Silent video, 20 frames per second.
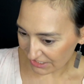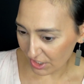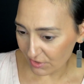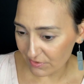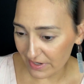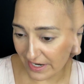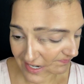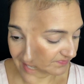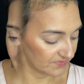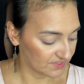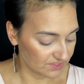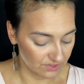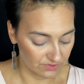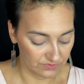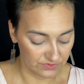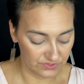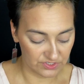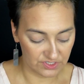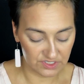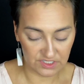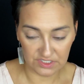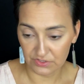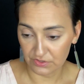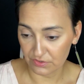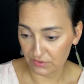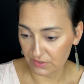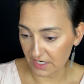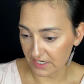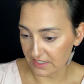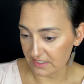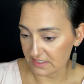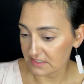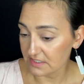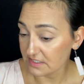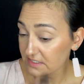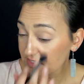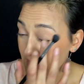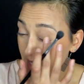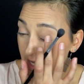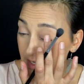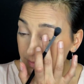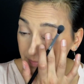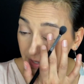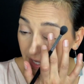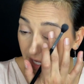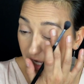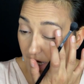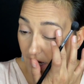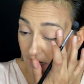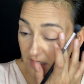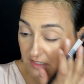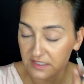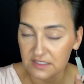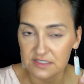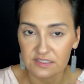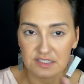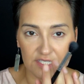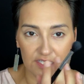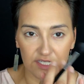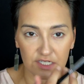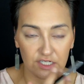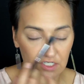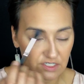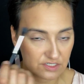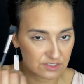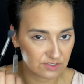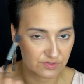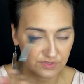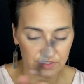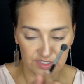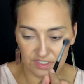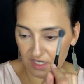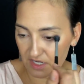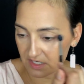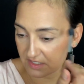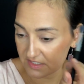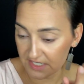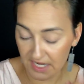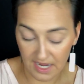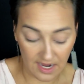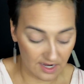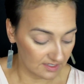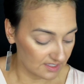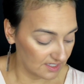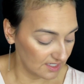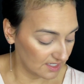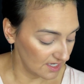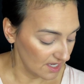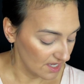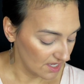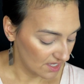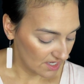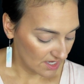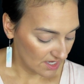All right, so just to kind of set my eyelids here so it's not tacky,